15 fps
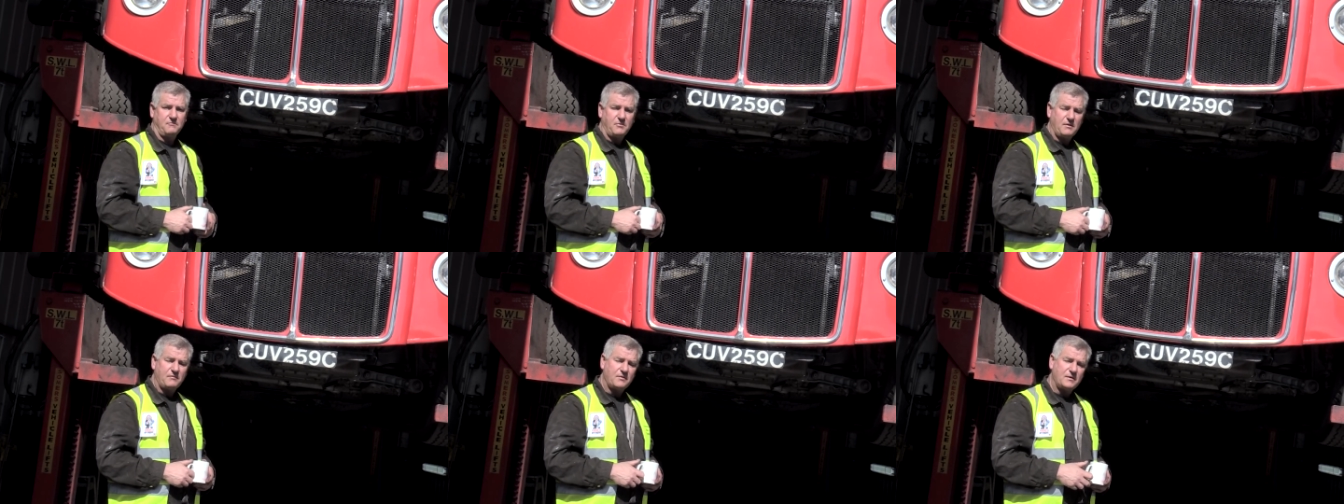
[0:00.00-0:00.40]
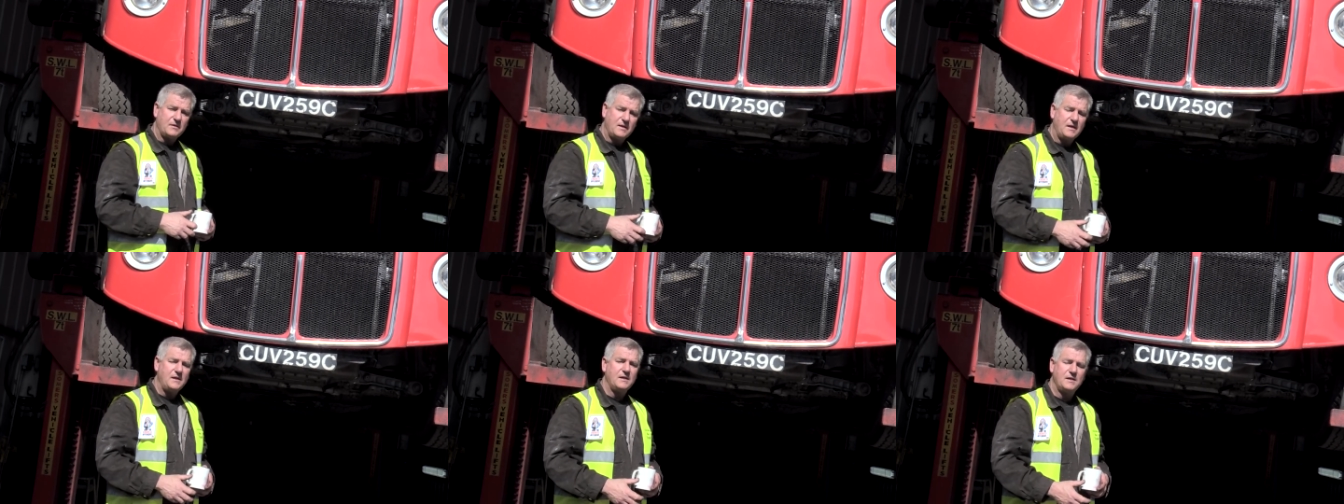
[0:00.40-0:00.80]
whether it
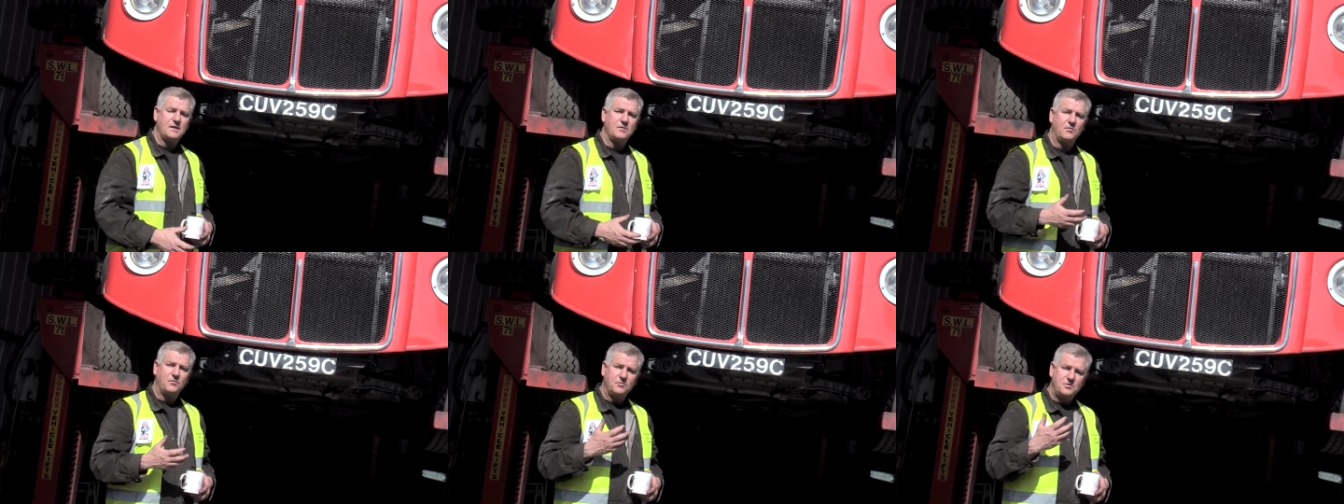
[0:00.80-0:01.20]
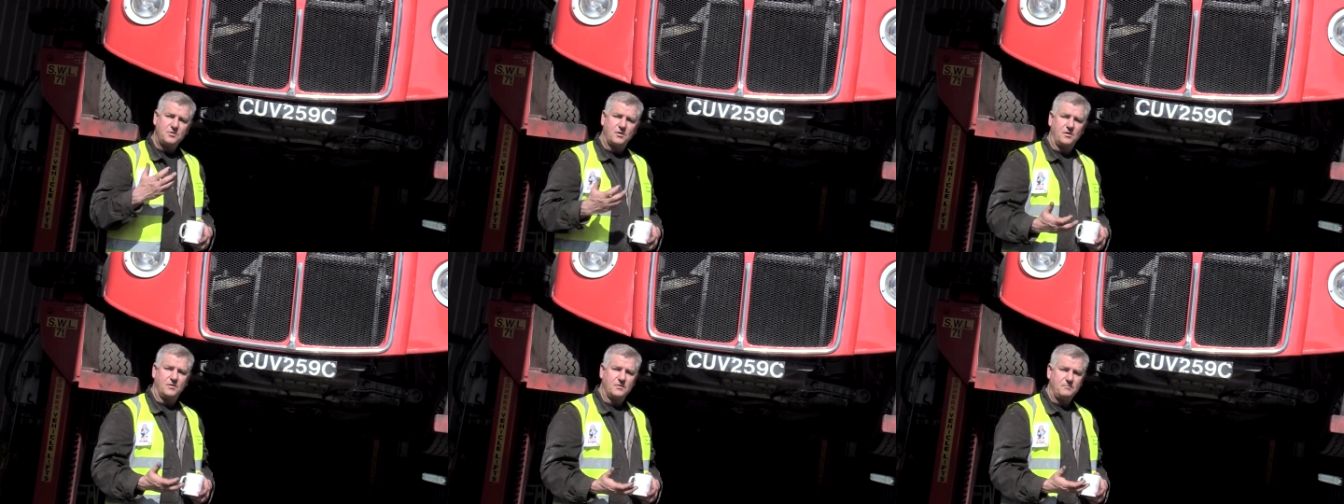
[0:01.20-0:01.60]
needed it or
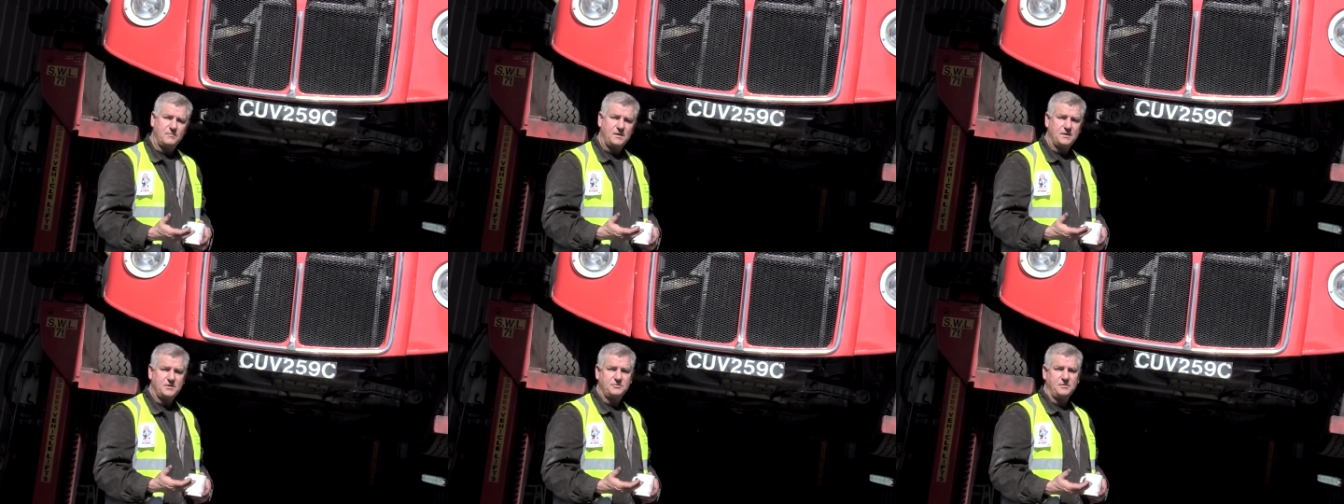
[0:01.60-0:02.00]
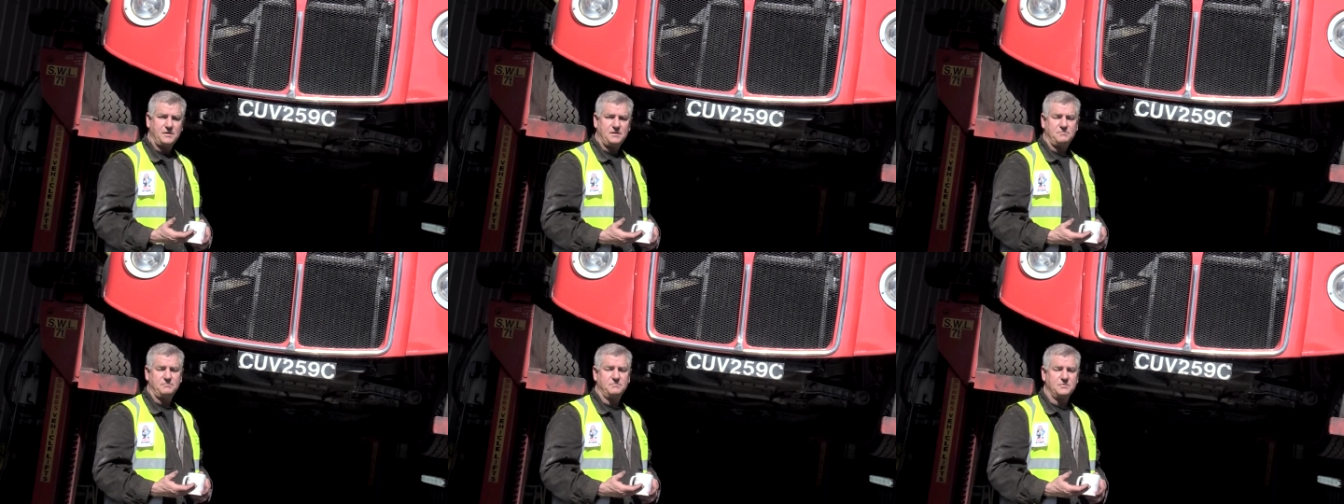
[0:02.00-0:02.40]
not, the
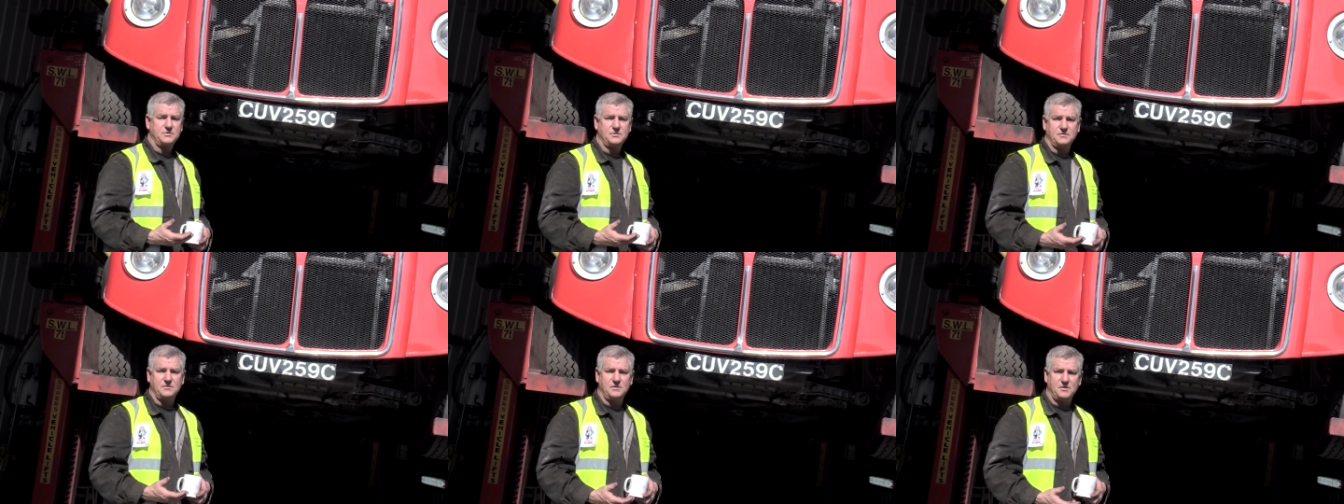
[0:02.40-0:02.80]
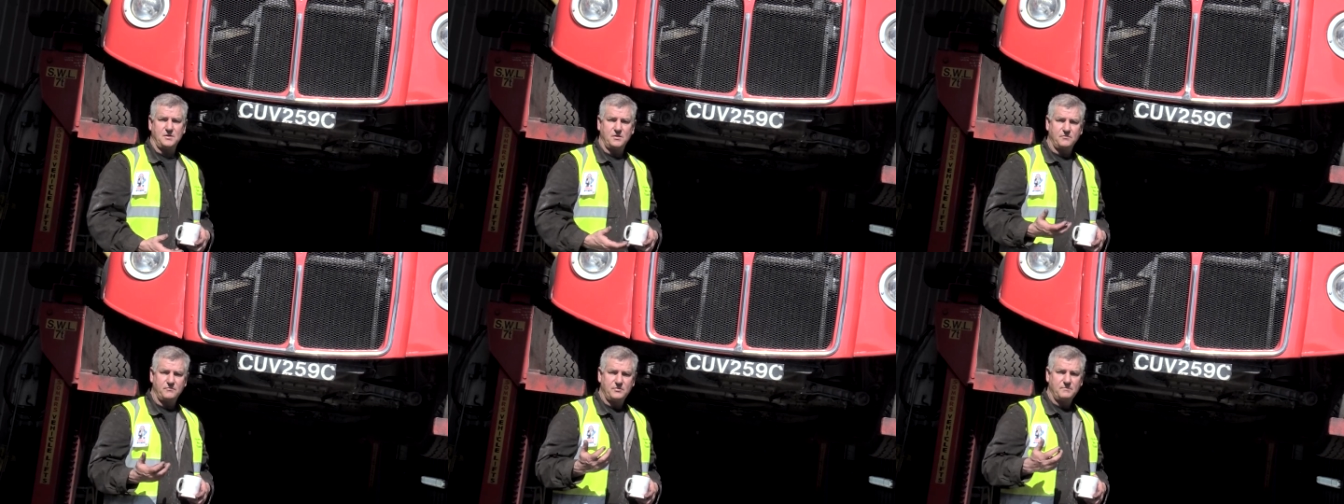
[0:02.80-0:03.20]
military was sort of
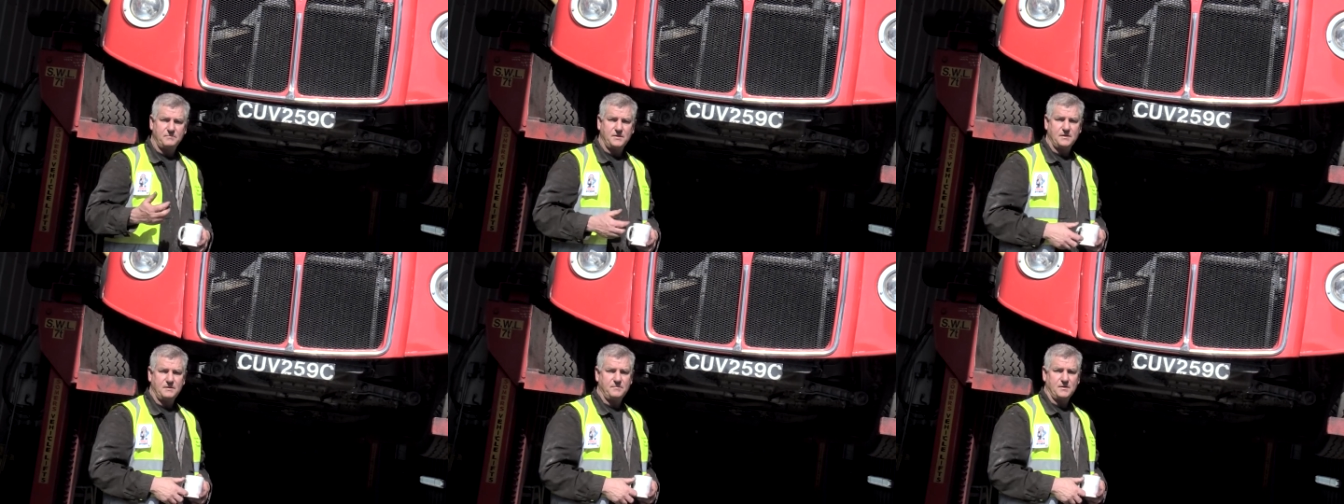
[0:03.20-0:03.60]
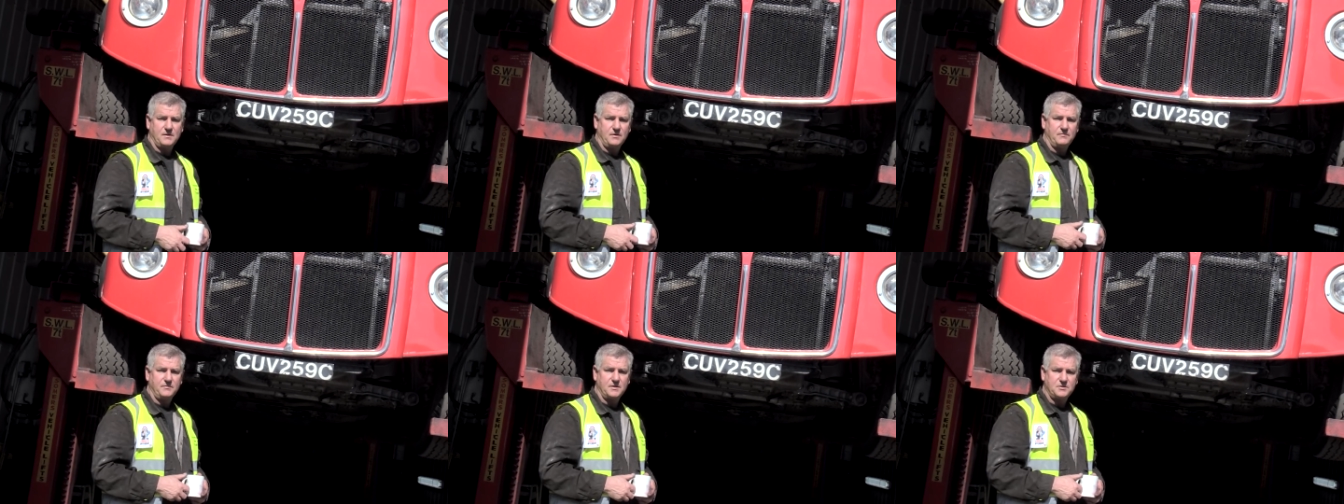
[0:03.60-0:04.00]
known for being a bit
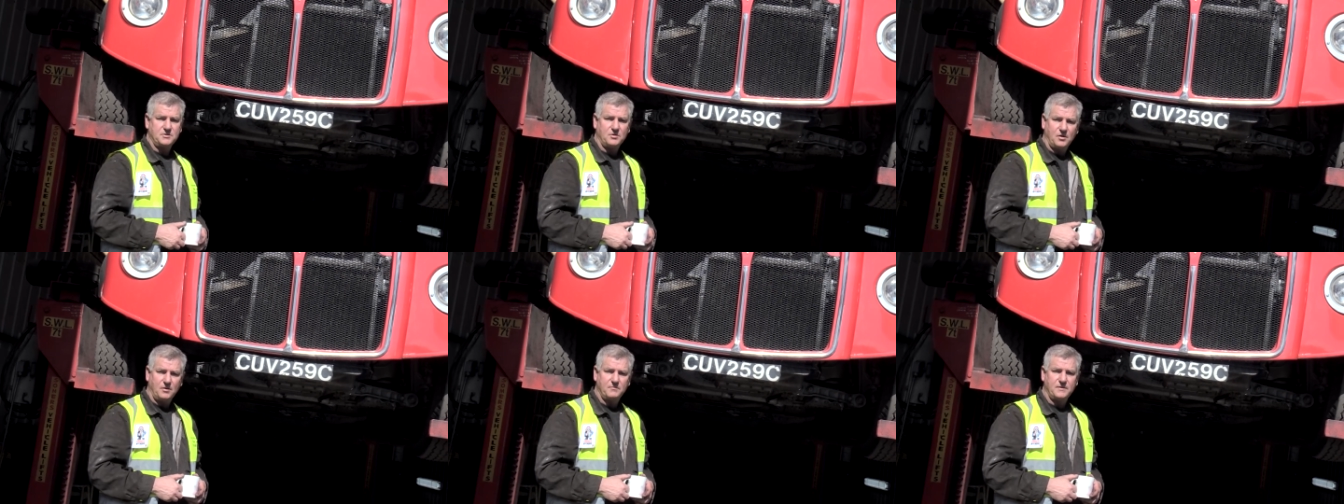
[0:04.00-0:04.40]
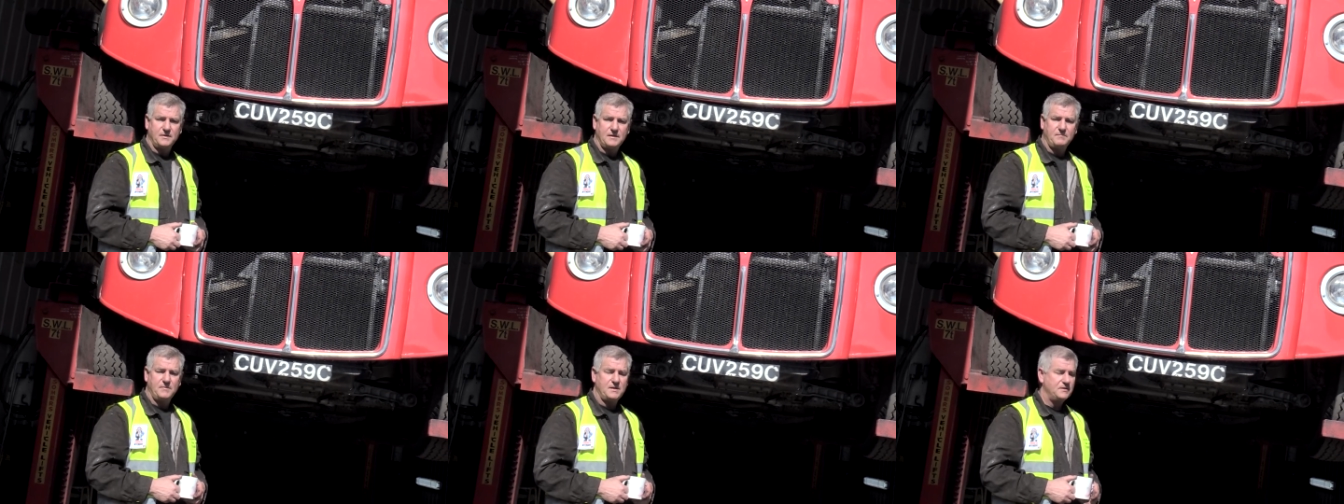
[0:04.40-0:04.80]
over the top with
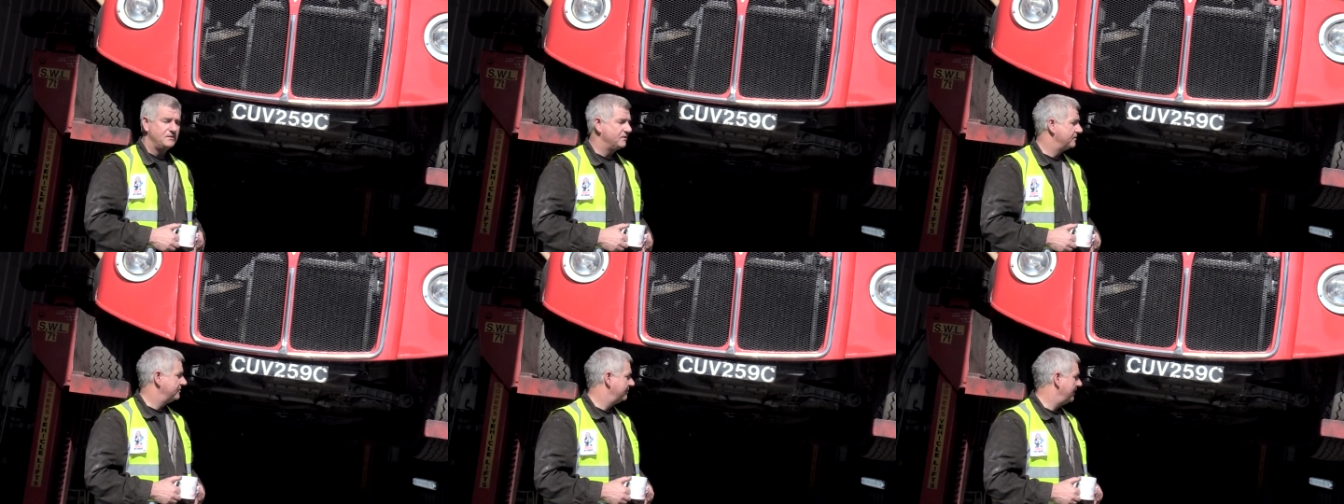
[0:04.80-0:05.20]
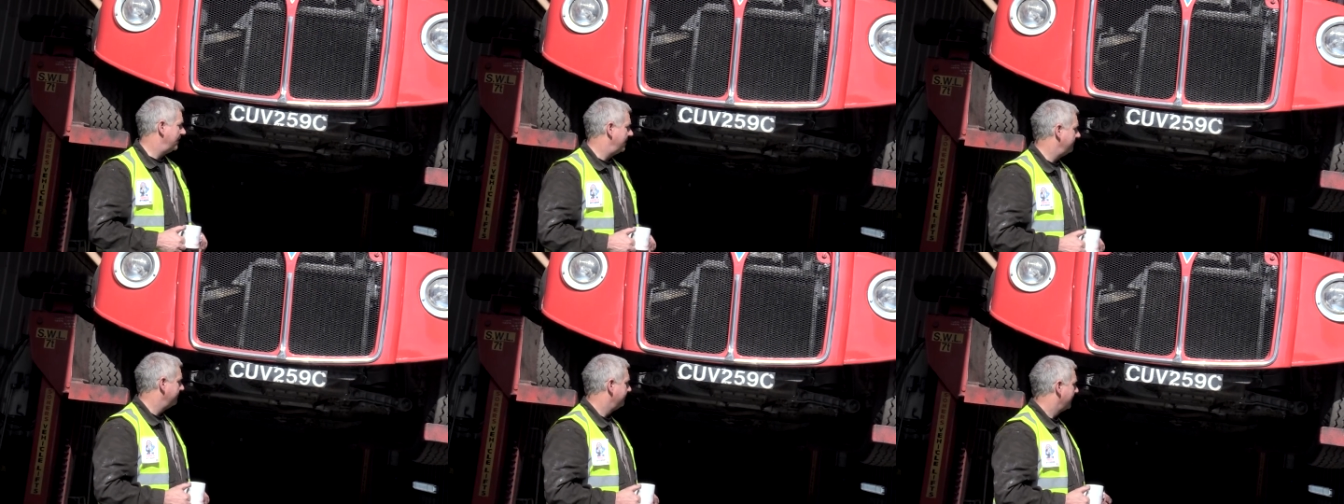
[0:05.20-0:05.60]
their maintenance
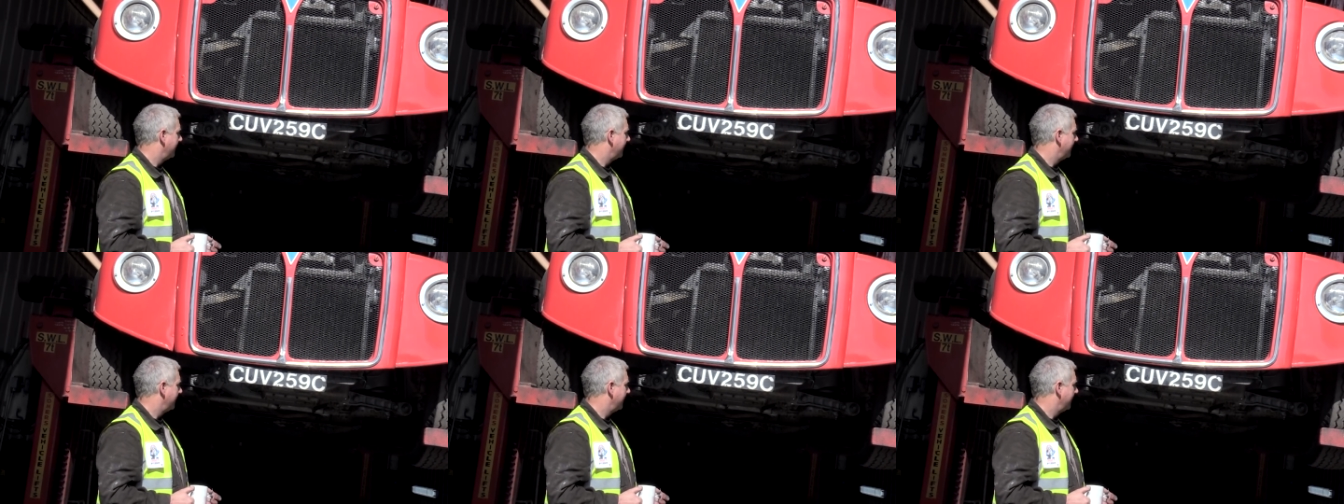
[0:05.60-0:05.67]
really.